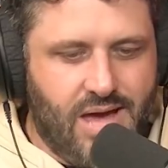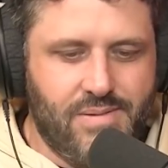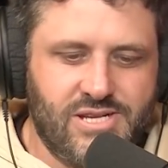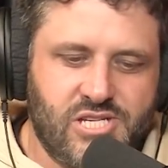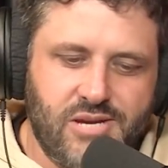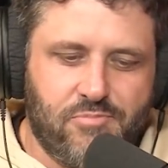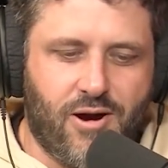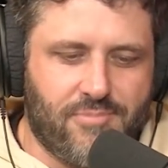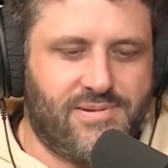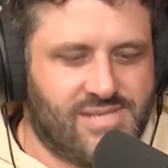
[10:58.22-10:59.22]
and I mean, she
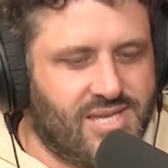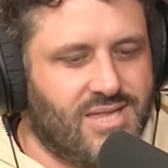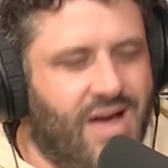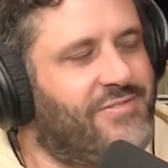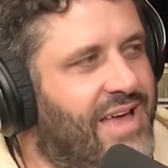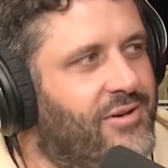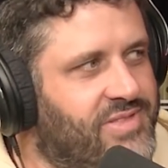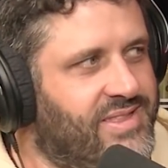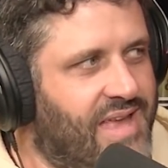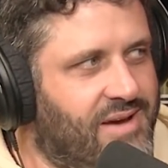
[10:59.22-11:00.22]
purposely left
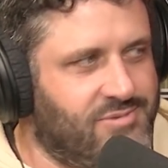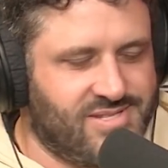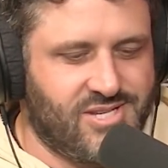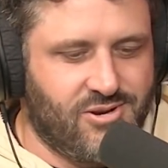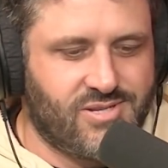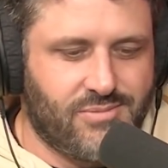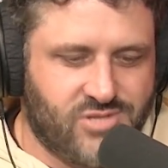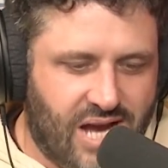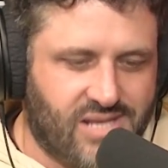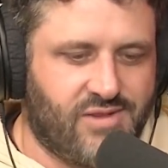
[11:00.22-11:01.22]
out that that was. She goes
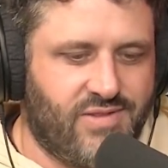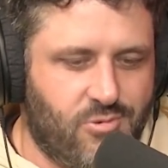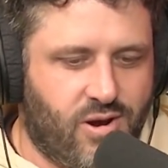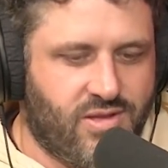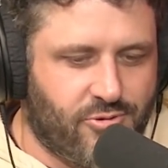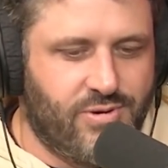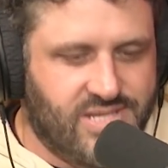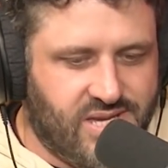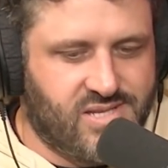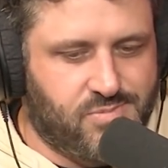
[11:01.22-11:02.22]
objectively one of the
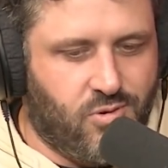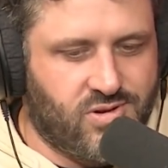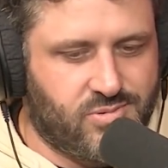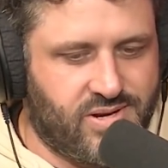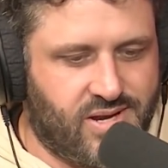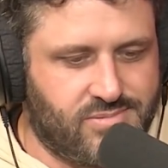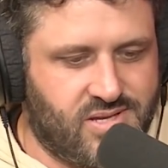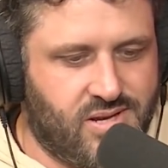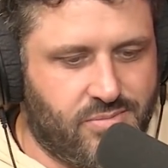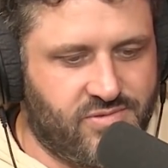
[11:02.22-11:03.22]
riskiest sports when it comes
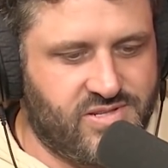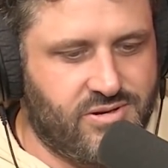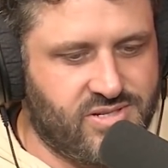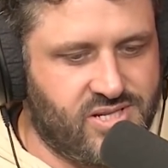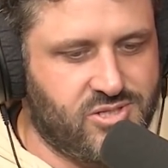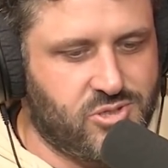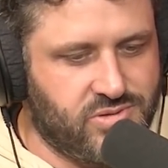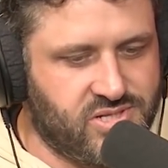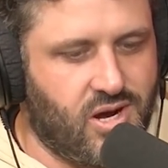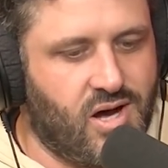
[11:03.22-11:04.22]
to the number of serious
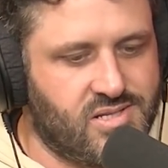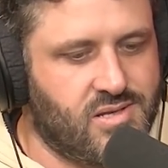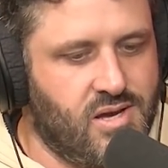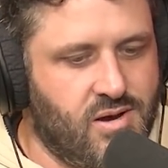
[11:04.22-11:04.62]
injuries caused